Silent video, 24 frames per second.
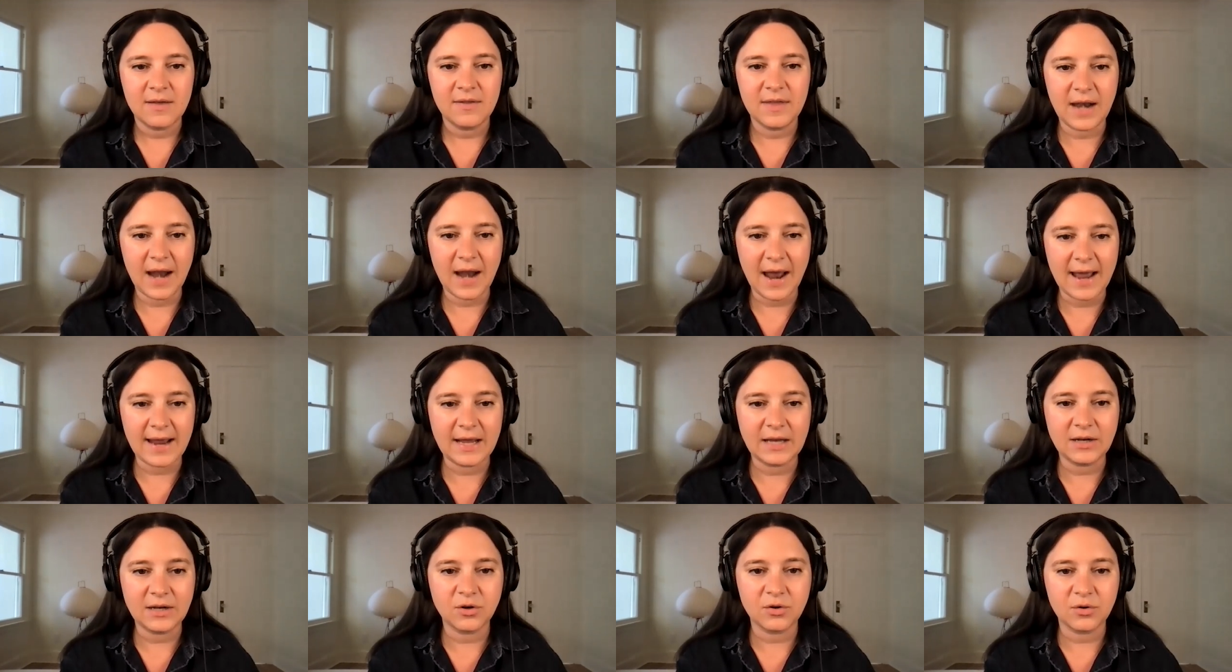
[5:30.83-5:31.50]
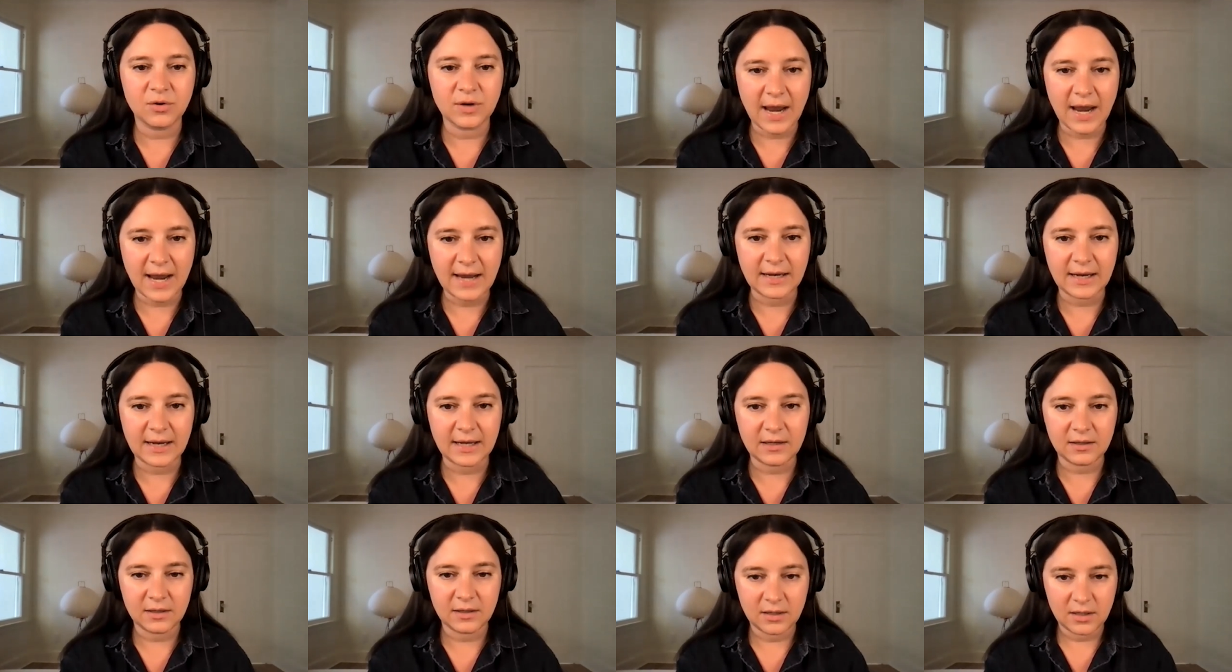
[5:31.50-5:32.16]
that i had
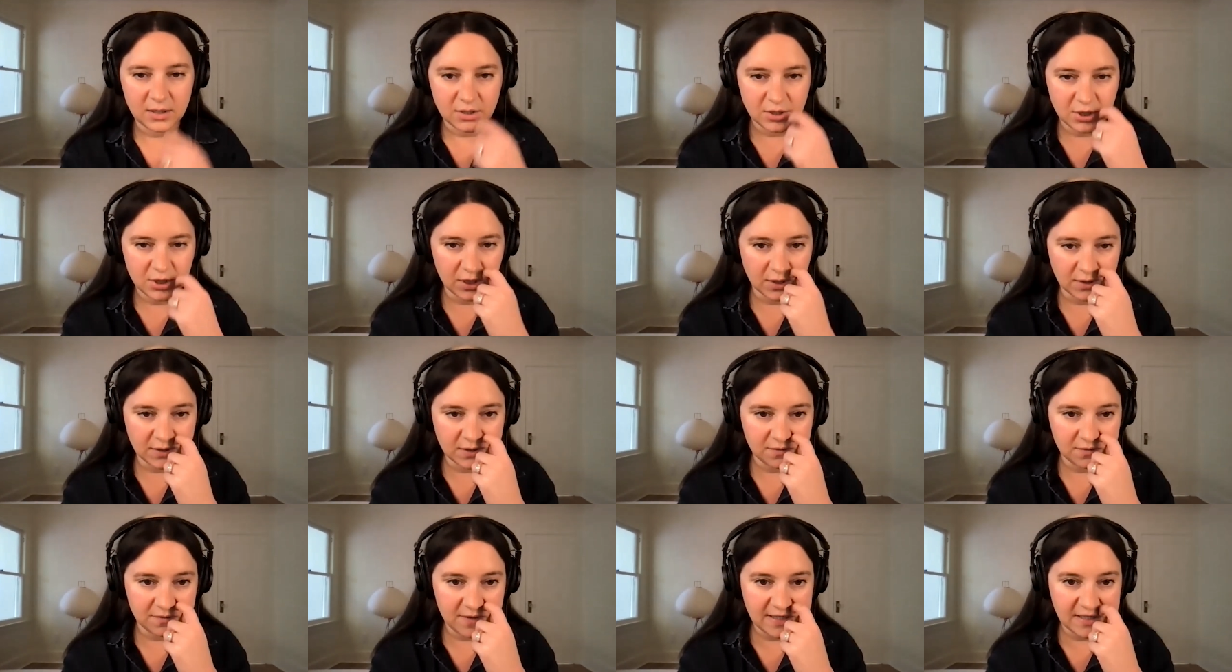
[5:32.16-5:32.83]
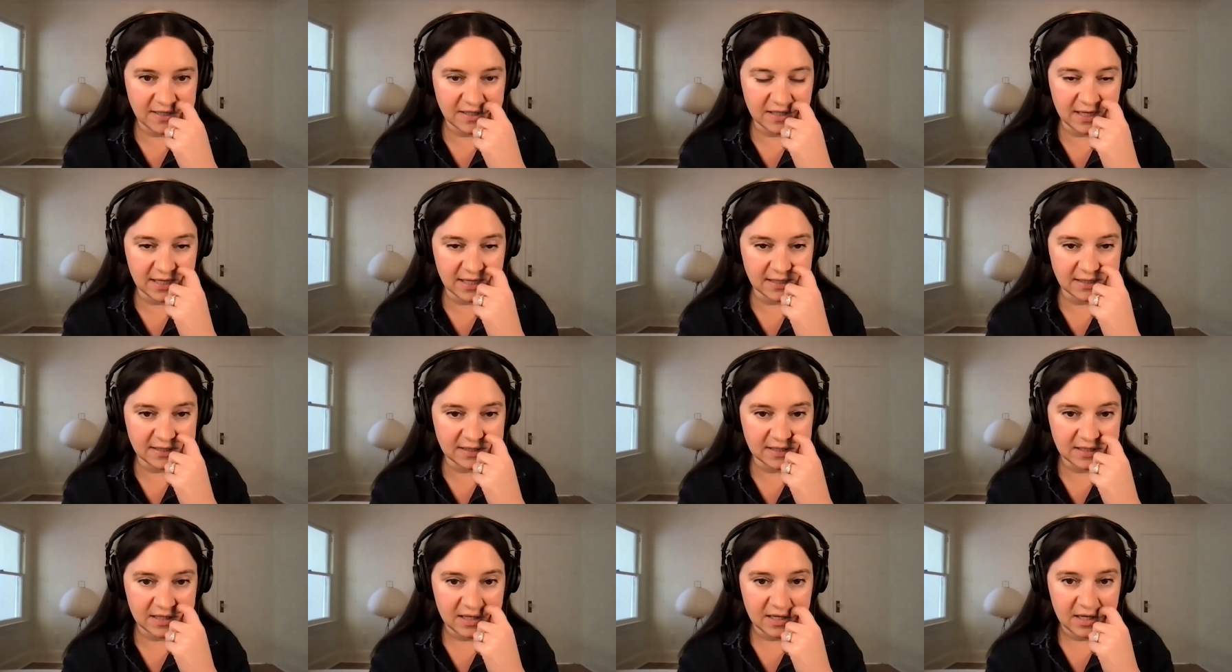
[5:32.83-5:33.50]
created she also writes
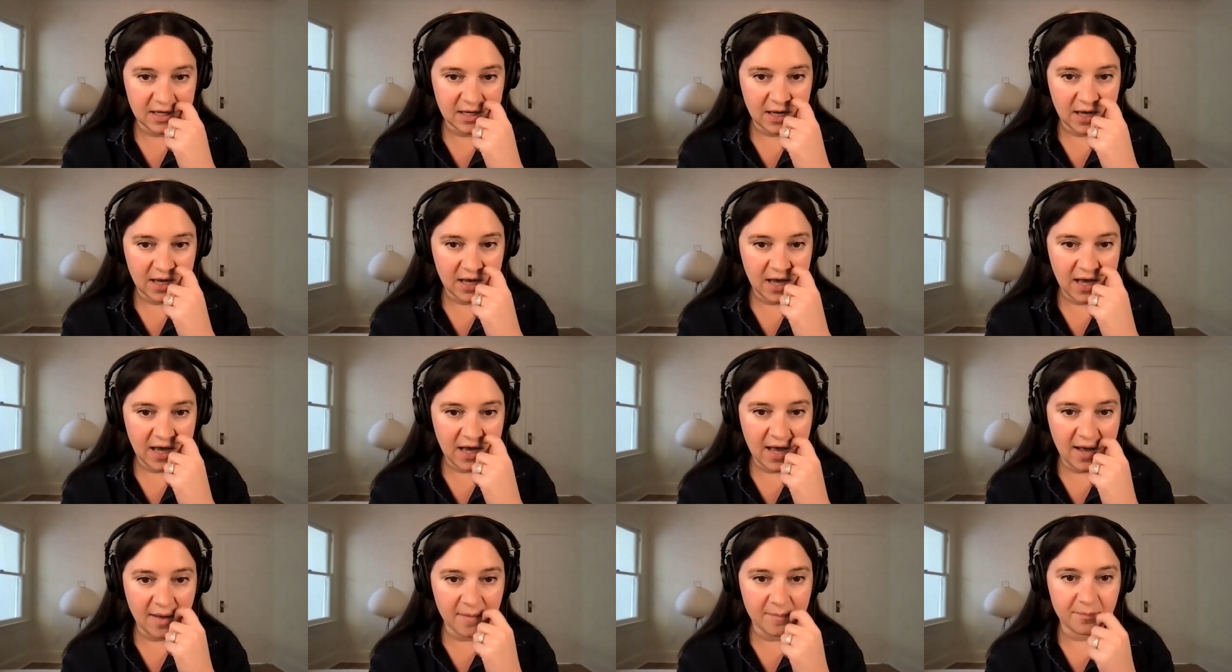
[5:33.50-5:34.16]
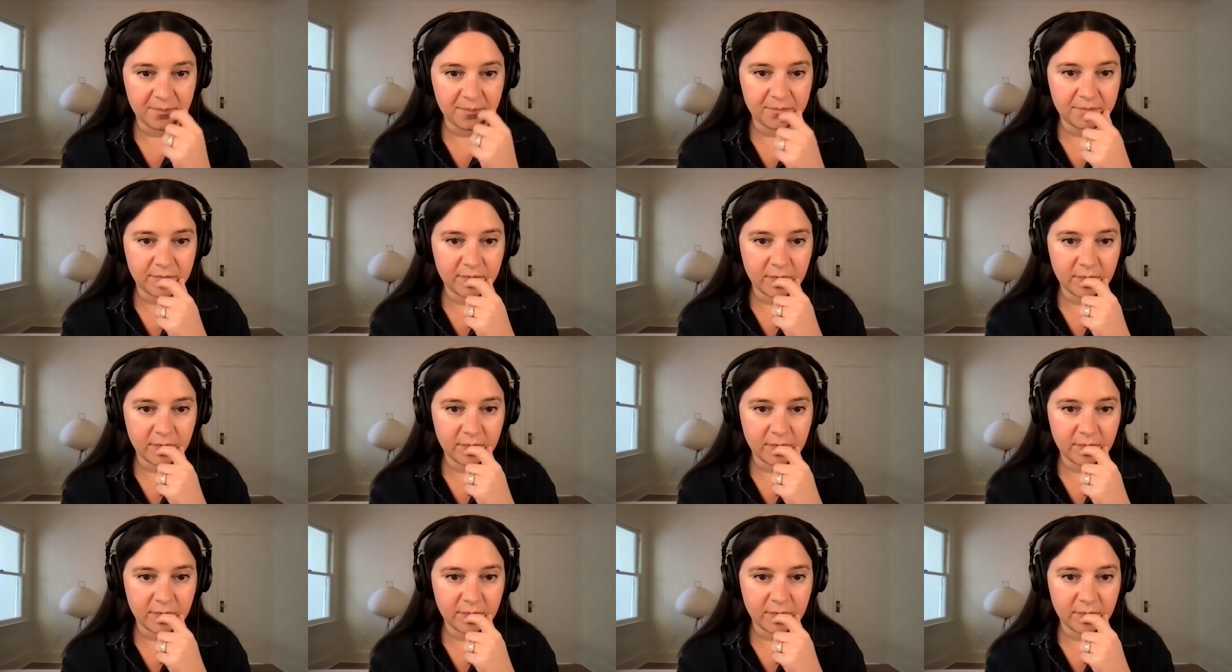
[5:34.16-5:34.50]
this um,